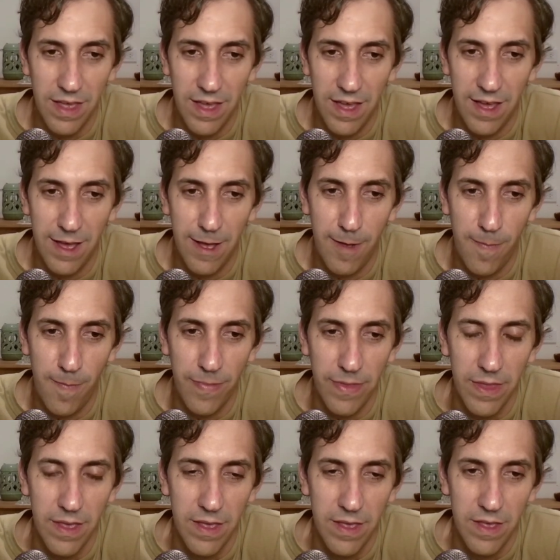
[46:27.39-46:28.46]
The
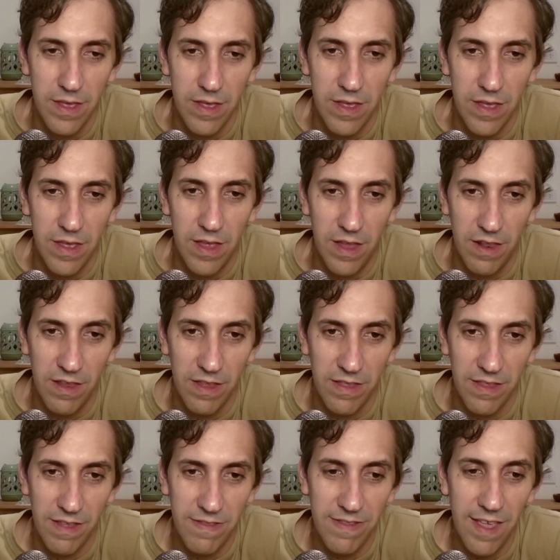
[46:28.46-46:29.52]

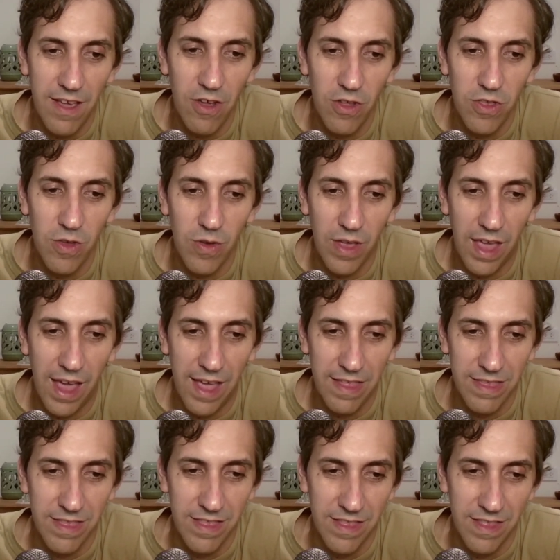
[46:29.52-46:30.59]
second you
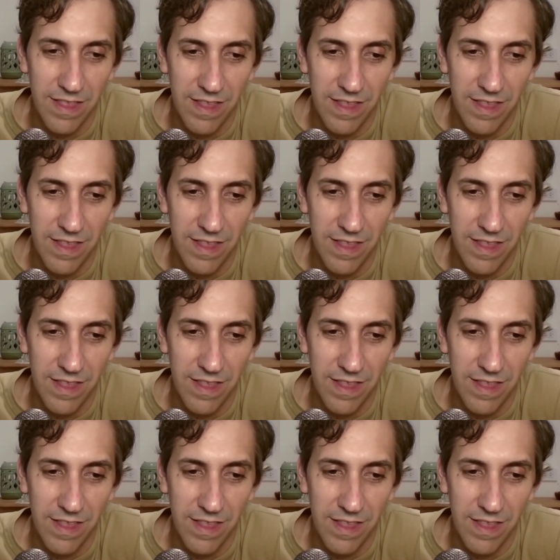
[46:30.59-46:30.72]
get